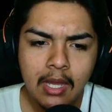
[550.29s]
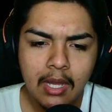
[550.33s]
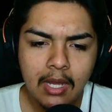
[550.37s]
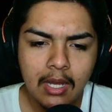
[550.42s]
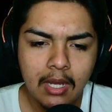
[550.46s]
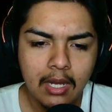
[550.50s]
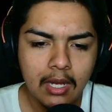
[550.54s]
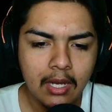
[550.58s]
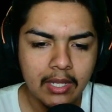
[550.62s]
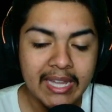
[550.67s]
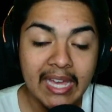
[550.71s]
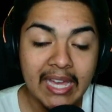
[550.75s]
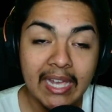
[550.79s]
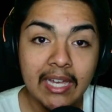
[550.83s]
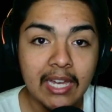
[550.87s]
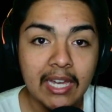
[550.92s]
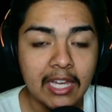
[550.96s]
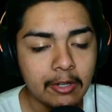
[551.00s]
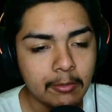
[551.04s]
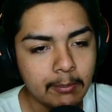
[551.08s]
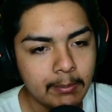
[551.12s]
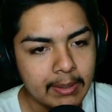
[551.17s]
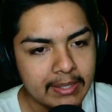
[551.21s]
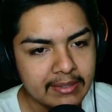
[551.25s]
That kind
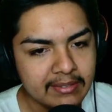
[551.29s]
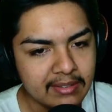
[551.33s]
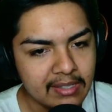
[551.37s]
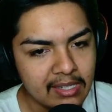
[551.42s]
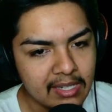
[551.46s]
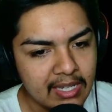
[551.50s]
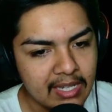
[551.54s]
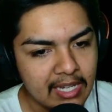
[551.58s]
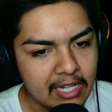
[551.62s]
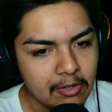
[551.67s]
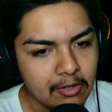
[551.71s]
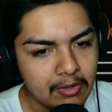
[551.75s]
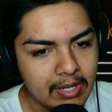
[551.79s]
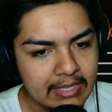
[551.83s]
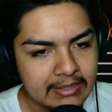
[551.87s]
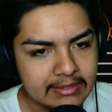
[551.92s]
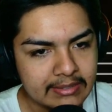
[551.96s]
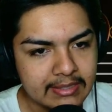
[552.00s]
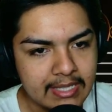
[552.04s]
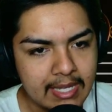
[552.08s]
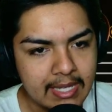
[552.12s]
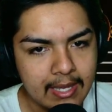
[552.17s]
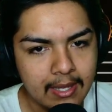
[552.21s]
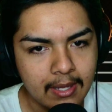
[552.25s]
of basically counteracts
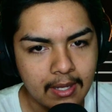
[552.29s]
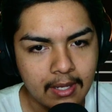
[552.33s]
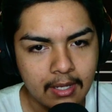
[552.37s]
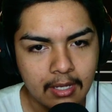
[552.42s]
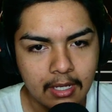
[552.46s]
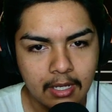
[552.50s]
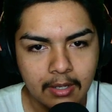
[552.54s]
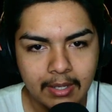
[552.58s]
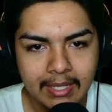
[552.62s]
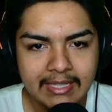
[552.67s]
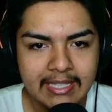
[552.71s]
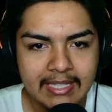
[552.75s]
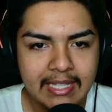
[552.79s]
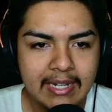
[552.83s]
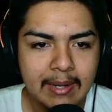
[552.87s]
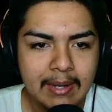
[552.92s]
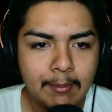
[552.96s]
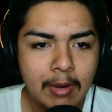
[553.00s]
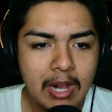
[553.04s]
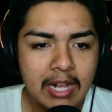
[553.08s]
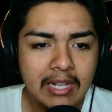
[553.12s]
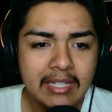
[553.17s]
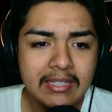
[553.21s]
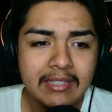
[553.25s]
that. And then I'm
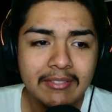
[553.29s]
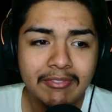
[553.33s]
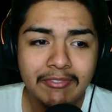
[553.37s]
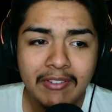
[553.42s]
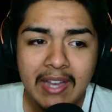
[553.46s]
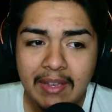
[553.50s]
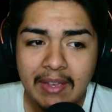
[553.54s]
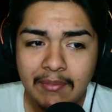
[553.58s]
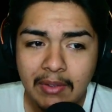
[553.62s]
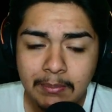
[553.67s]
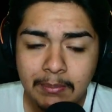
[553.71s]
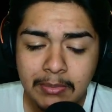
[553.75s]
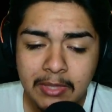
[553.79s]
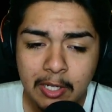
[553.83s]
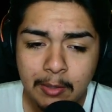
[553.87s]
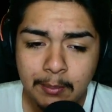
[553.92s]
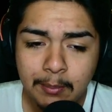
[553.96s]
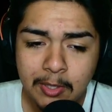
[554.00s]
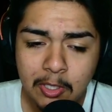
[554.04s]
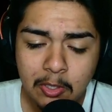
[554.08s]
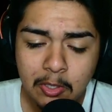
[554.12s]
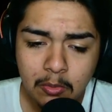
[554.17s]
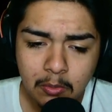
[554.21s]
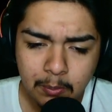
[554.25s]
rocking the
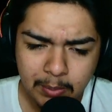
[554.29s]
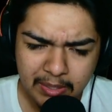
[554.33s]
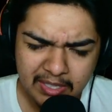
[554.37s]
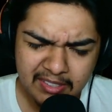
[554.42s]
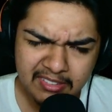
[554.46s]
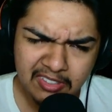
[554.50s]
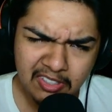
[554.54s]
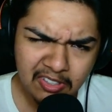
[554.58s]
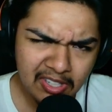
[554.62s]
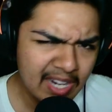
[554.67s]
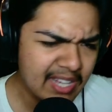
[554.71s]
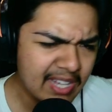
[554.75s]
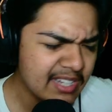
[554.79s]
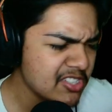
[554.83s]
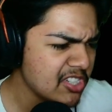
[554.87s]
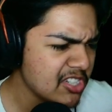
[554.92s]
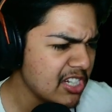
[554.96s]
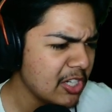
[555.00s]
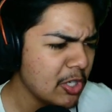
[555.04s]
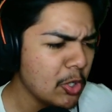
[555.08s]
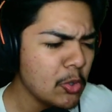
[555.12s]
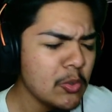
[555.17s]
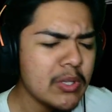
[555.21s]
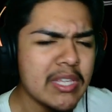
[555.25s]
5MW because you can actually
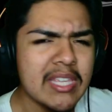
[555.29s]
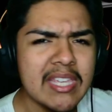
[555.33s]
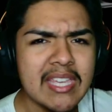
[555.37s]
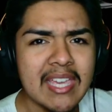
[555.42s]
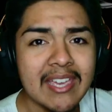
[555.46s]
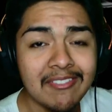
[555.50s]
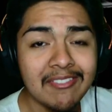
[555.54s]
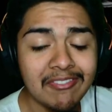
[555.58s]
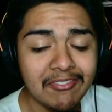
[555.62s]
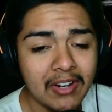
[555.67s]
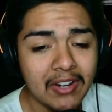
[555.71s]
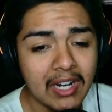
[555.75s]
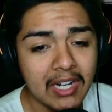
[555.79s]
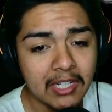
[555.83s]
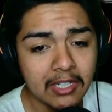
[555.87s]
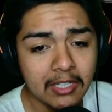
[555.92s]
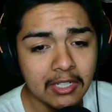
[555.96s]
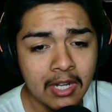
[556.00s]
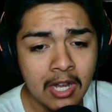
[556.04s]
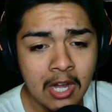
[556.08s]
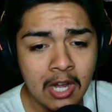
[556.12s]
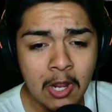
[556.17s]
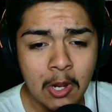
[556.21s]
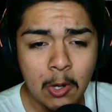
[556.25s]
low-key hip
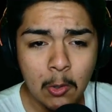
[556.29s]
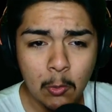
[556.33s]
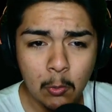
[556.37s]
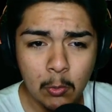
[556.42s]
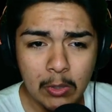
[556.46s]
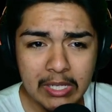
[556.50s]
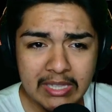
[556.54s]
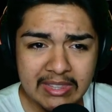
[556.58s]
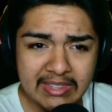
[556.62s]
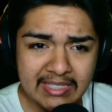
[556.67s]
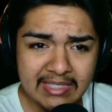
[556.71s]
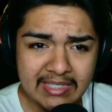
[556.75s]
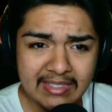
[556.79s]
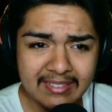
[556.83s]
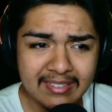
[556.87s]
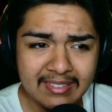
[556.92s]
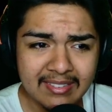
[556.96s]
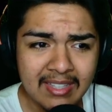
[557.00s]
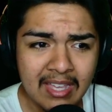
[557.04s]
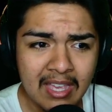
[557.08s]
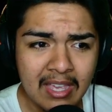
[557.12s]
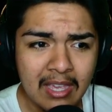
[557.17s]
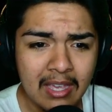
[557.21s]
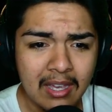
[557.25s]
fire with this
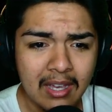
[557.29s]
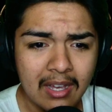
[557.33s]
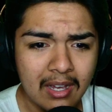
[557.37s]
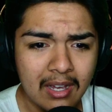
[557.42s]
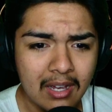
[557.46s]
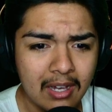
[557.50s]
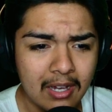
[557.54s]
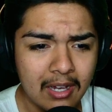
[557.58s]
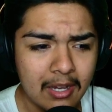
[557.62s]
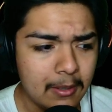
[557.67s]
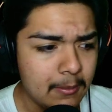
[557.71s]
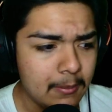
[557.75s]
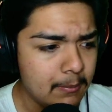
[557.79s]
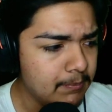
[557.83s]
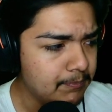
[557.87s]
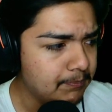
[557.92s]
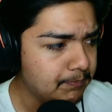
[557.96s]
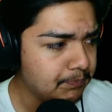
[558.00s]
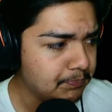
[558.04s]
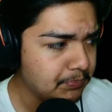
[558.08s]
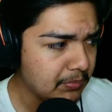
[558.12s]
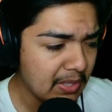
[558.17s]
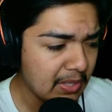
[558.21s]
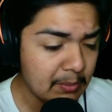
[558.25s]

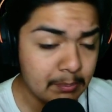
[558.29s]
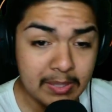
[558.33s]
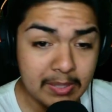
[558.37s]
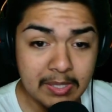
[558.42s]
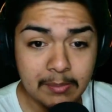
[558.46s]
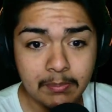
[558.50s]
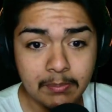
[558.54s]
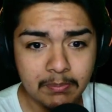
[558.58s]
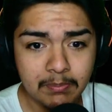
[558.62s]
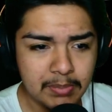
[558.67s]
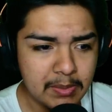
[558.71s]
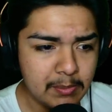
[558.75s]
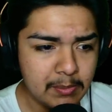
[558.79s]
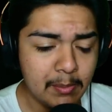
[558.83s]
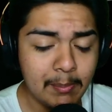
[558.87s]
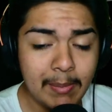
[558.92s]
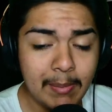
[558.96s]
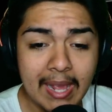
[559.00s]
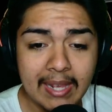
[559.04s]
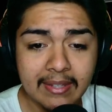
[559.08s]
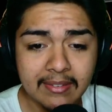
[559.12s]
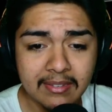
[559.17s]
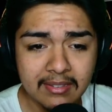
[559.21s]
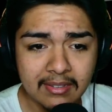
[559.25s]
PP
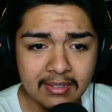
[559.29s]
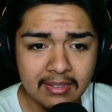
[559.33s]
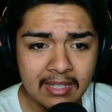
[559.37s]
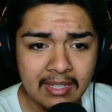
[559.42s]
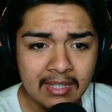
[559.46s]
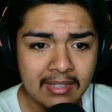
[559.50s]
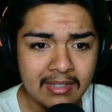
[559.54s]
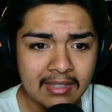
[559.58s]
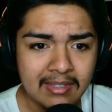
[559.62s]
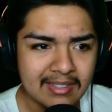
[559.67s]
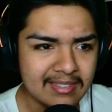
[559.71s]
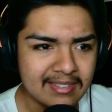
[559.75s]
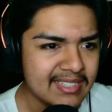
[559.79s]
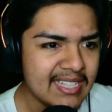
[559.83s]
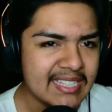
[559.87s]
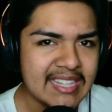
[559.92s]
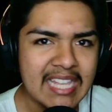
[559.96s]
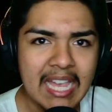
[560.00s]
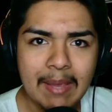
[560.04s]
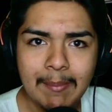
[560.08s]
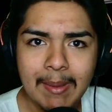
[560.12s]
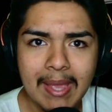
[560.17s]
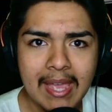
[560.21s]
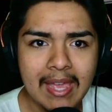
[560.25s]
Bison. It's not
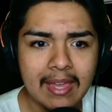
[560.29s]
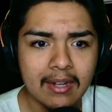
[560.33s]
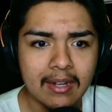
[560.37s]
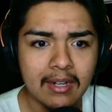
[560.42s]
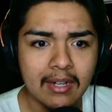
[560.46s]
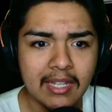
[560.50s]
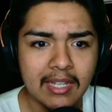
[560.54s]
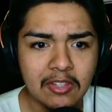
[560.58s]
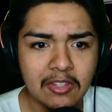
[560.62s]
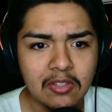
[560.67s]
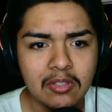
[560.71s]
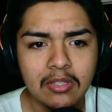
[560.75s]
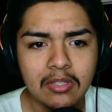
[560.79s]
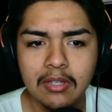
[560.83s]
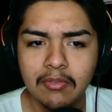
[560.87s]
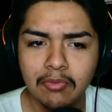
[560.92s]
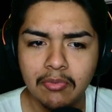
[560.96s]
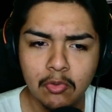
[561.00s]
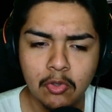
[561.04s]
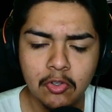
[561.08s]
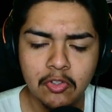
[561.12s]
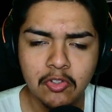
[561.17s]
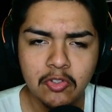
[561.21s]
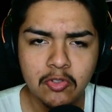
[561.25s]
that bad, and you, of
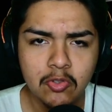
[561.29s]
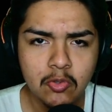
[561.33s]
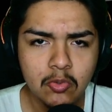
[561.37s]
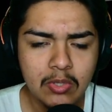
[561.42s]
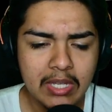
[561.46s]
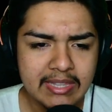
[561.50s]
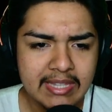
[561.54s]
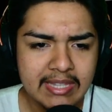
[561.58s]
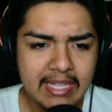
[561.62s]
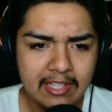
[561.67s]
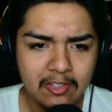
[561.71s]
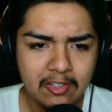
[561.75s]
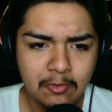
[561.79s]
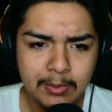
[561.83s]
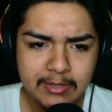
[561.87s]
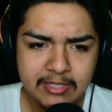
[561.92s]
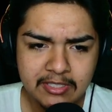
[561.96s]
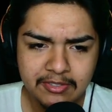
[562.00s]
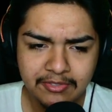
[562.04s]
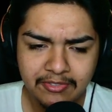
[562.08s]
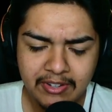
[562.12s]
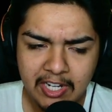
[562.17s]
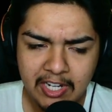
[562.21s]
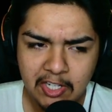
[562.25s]
course, you do get that sprint
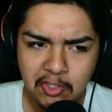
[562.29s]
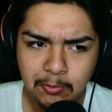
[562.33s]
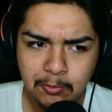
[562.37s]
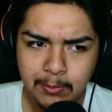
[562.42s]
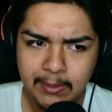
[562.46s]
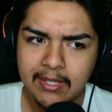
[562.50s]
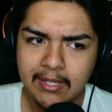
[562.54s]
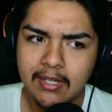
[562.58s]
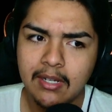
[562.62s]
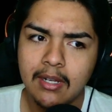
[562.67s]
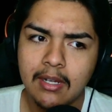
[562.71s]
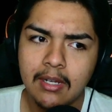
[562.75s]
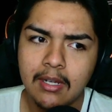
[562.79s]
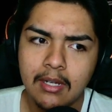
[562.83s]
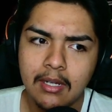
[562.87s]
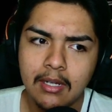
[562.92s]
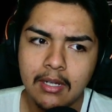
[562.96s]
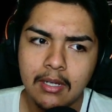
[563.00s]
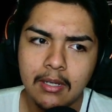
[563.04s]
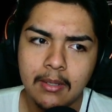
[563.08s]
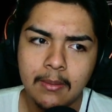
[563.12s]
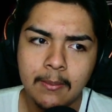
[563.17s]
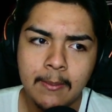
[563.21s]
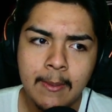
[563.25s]
to fire speed
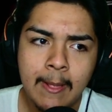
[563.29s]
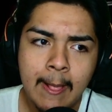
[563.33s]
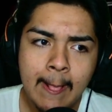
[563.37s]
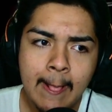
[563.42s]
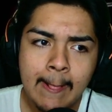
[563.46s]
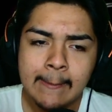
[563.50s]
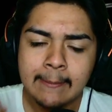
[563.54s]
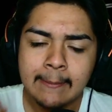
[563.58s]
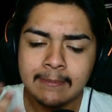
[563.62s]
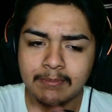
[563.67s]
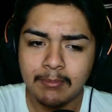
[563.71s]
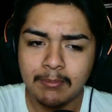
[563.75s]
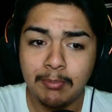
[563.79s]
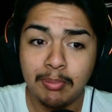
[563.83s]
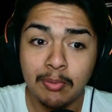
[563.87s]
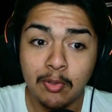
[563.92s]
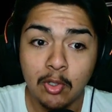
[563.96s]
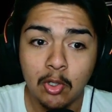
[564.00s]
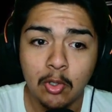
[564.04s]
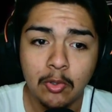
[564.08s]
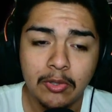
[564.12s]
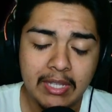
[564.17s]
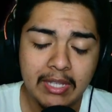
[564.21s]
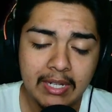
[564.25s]

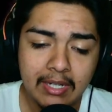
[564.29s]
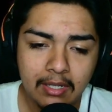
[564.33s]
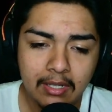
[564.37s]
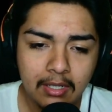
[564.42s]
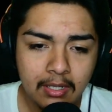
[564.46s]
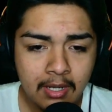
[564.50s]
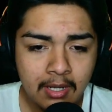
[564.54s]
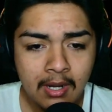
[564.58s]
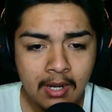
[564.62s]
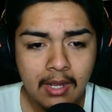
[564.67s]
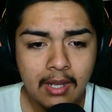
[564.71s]
pro there.